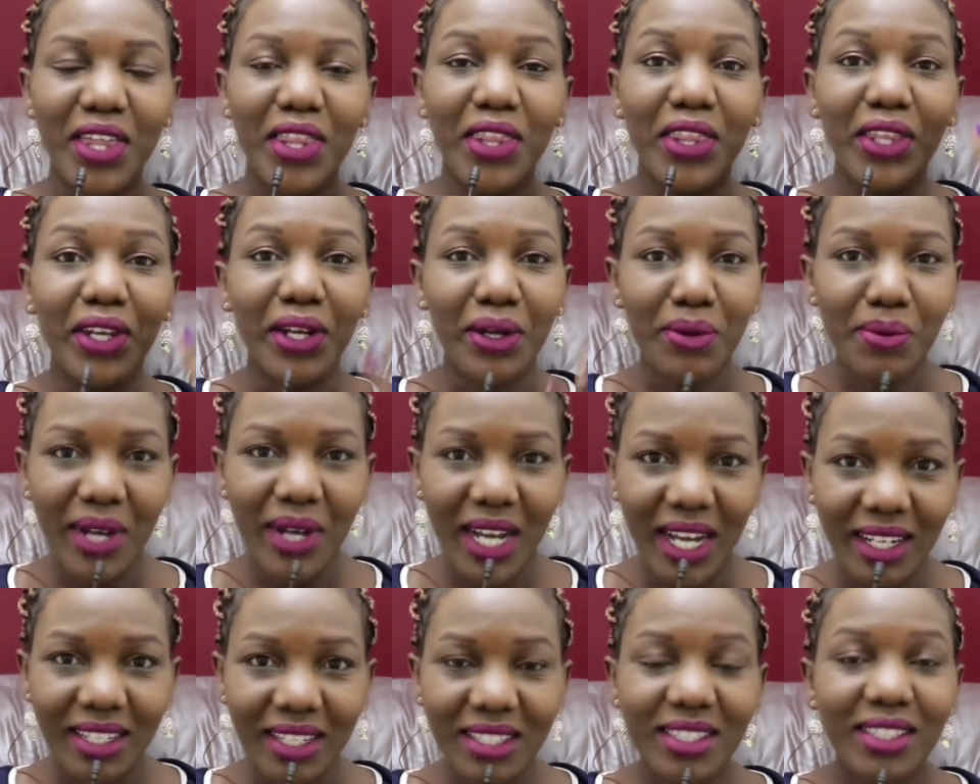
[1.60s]
Three
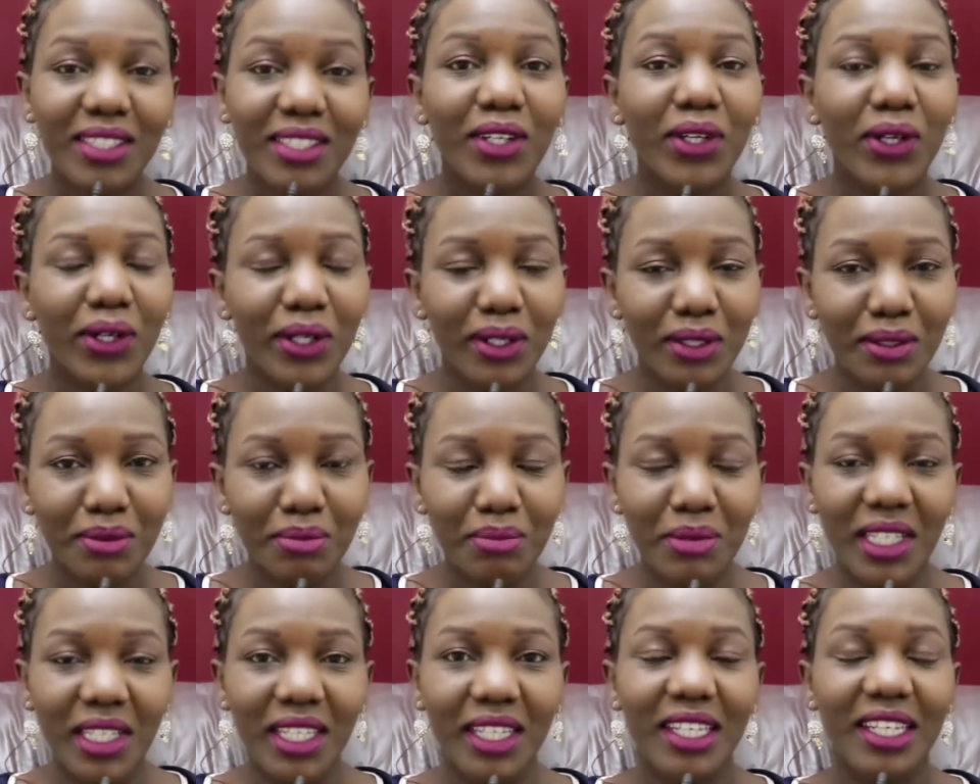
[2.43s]
ones
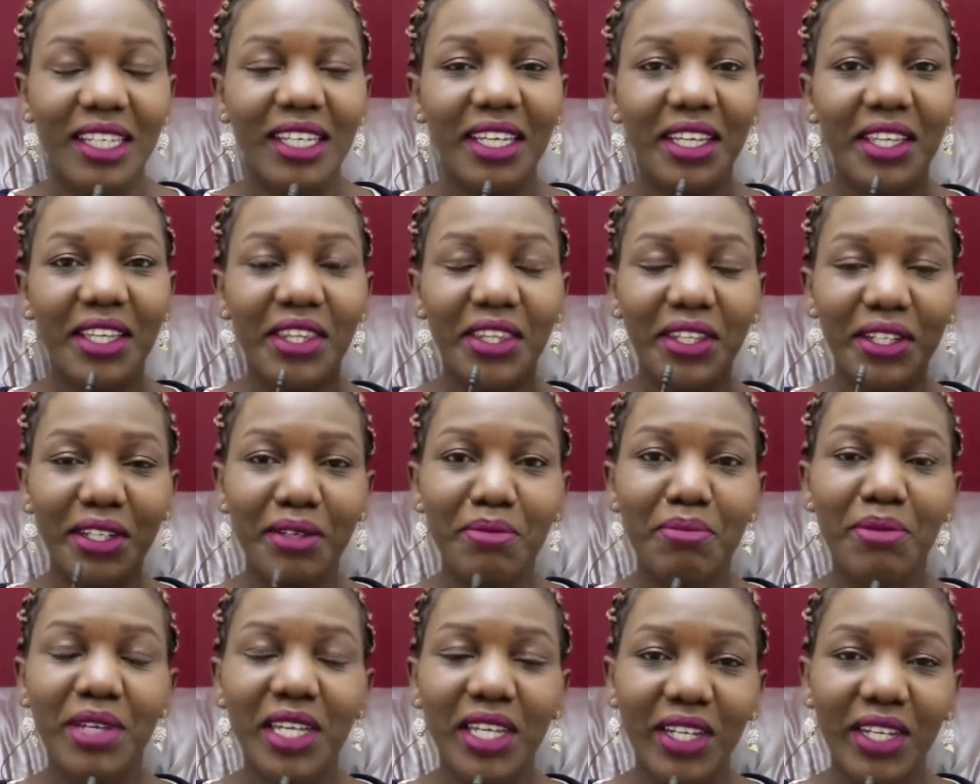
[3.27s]
got me
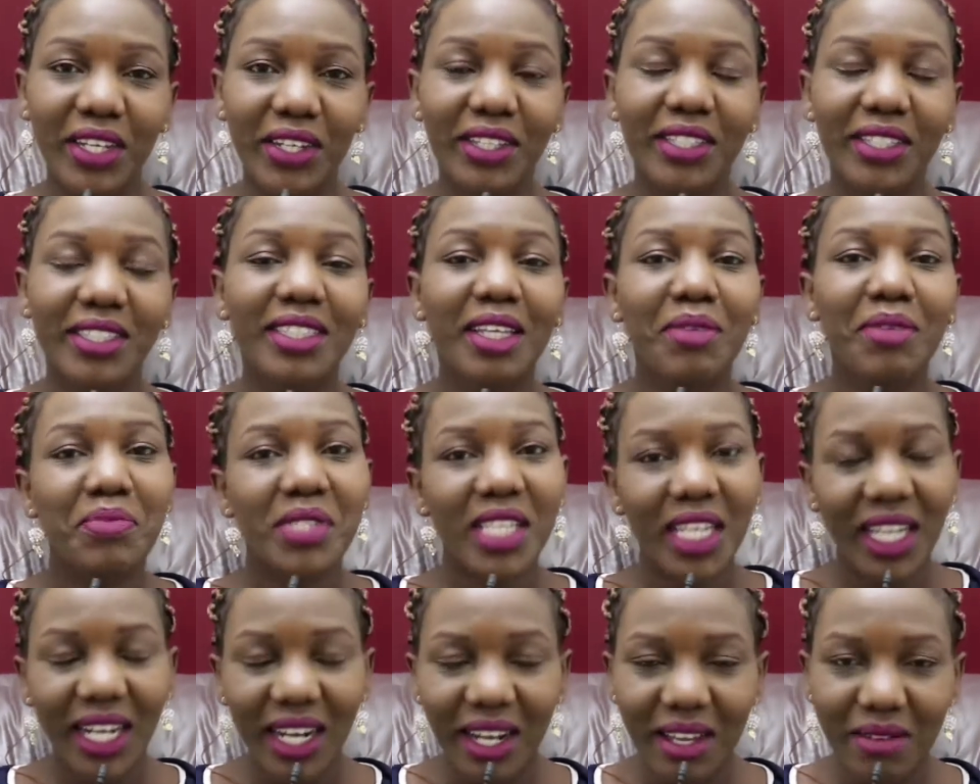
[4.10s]
3 million
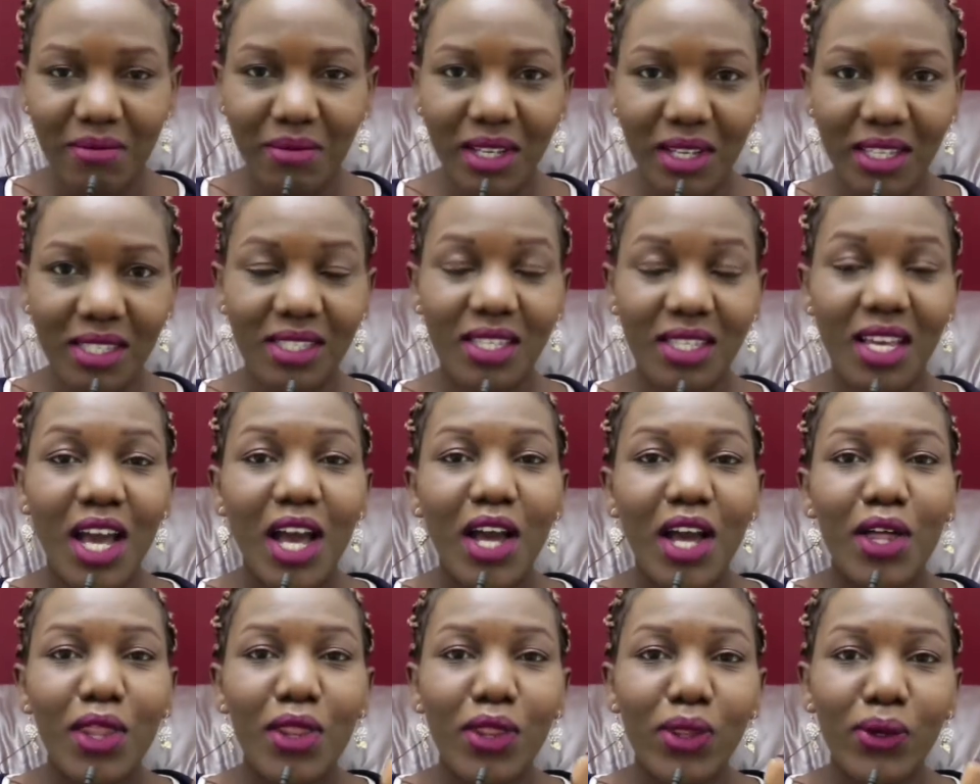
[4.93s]
subscribers.
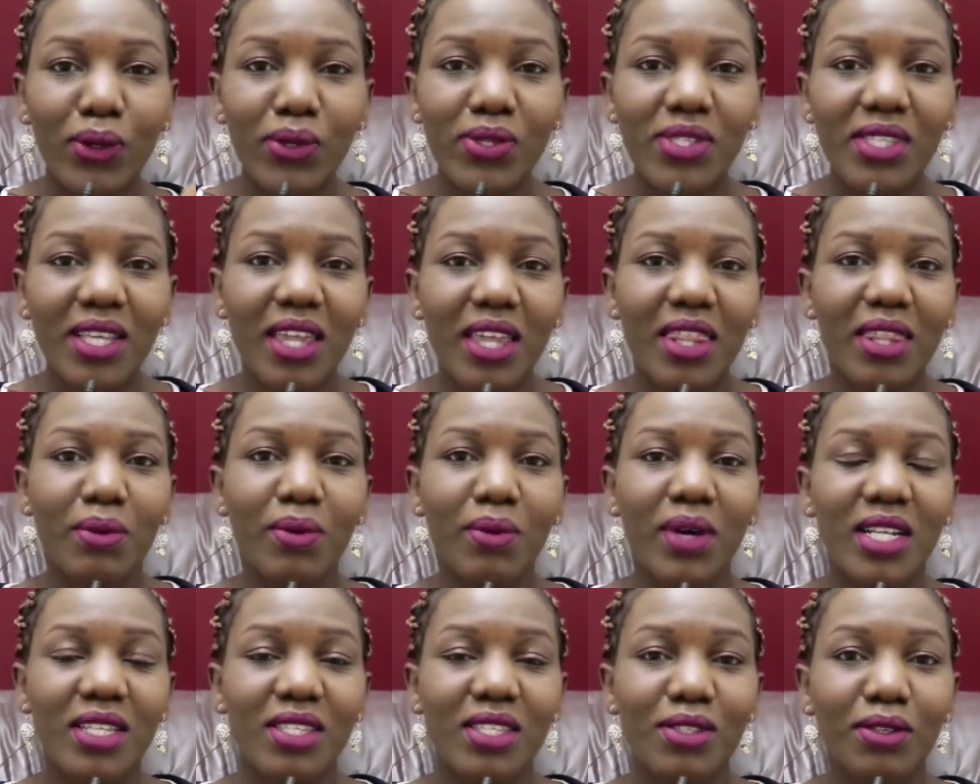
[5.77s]
Those are the
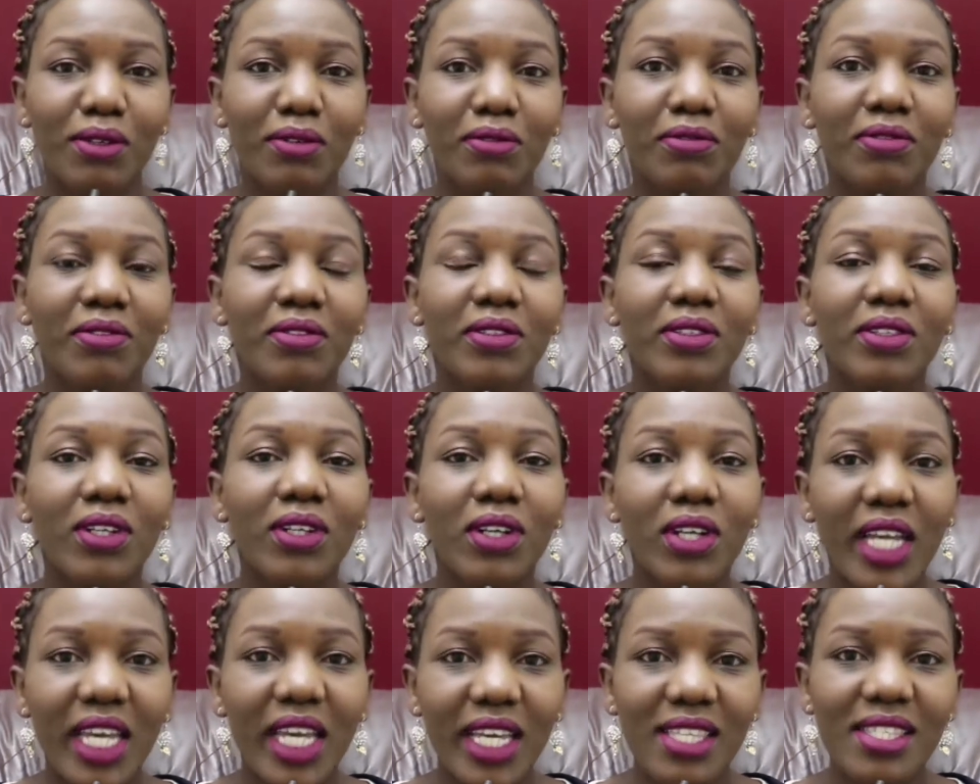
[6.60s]
ones of
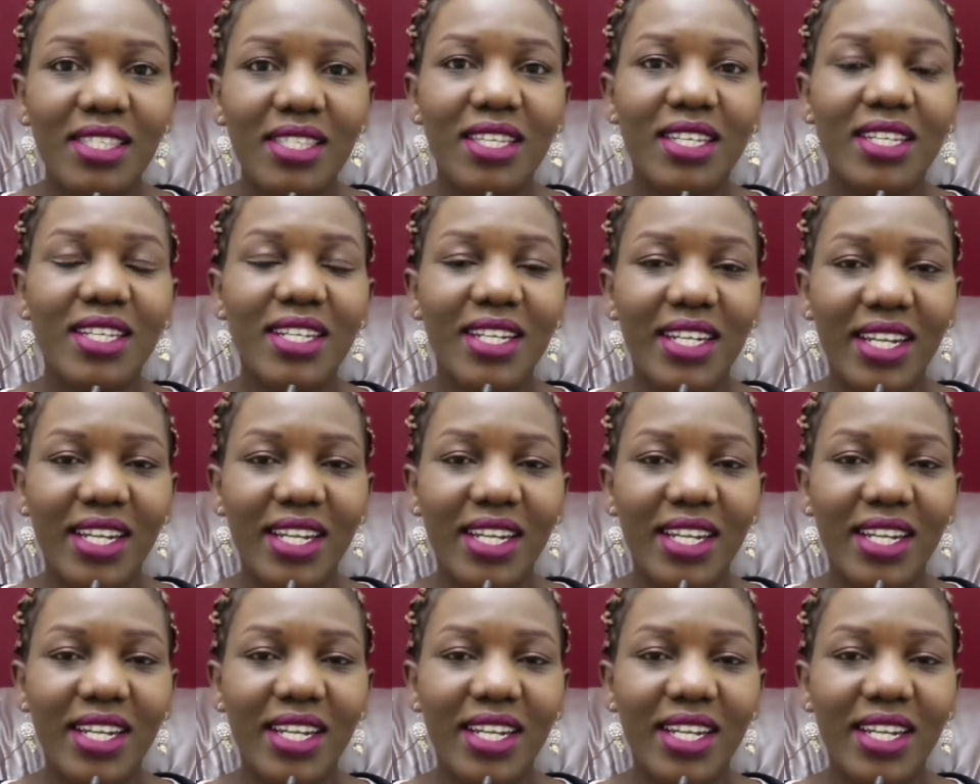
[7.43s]
Casey